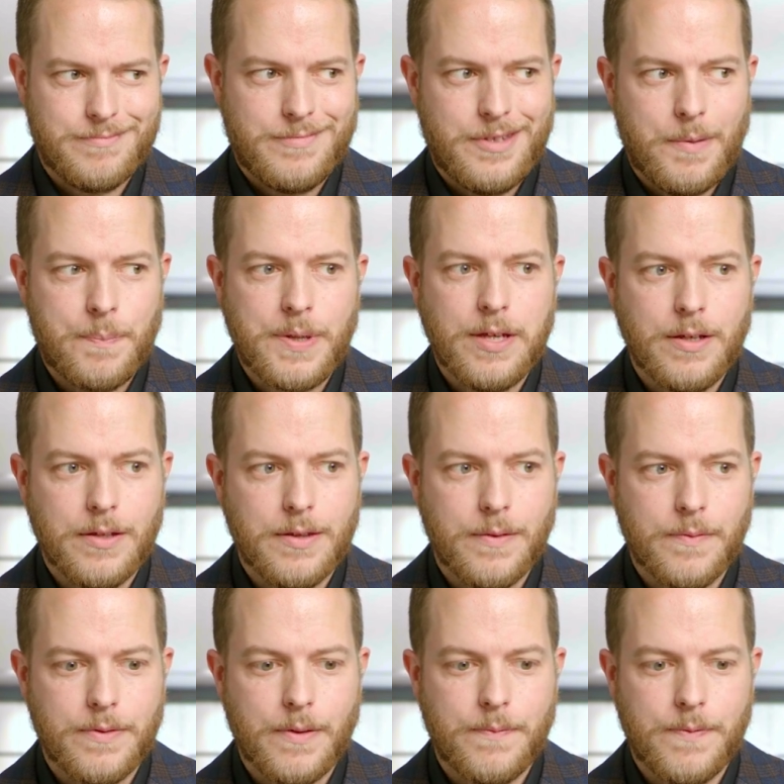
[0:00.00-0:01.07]

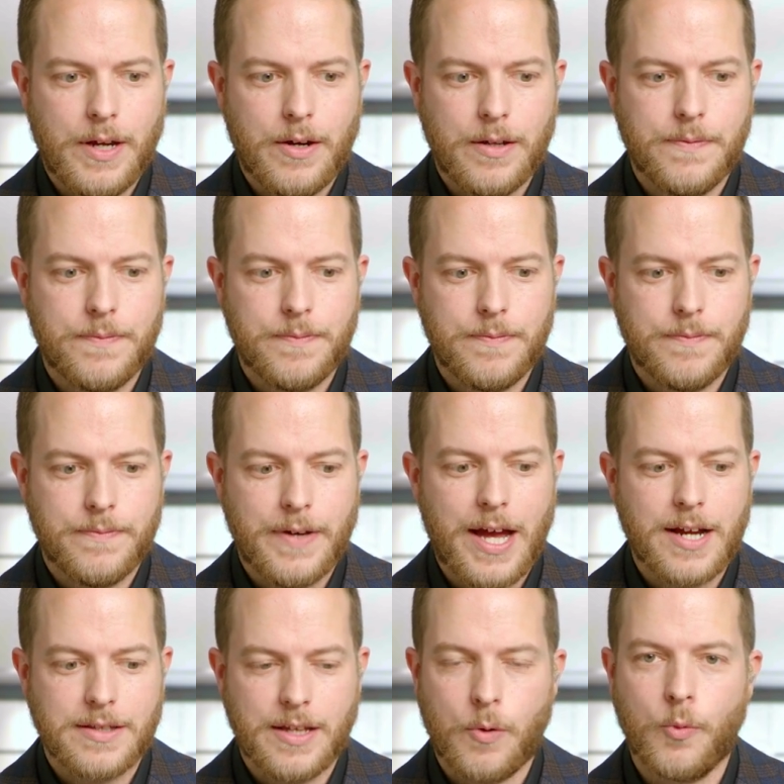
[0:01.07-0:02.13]
the very
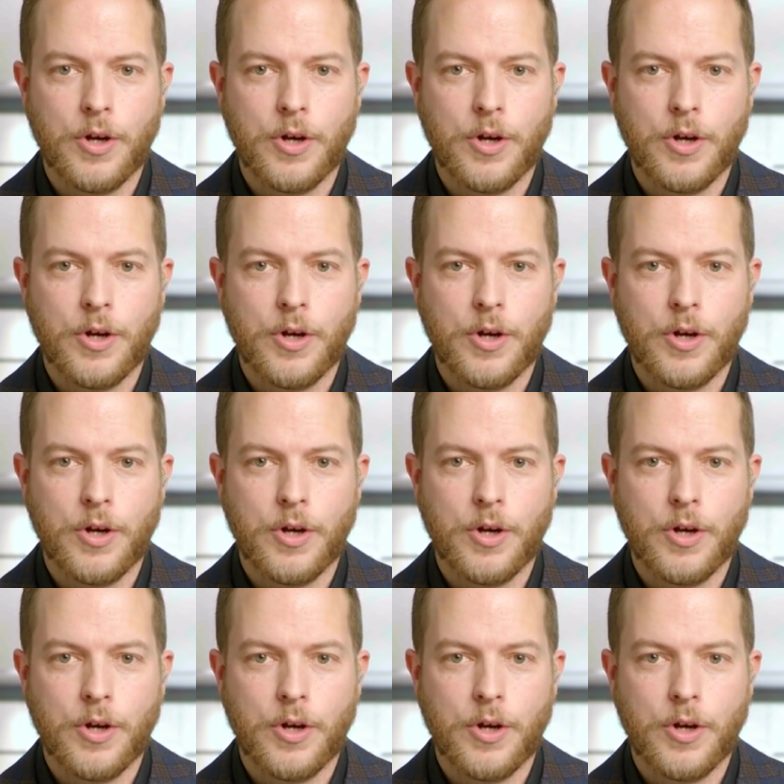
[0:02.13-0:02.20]
fact that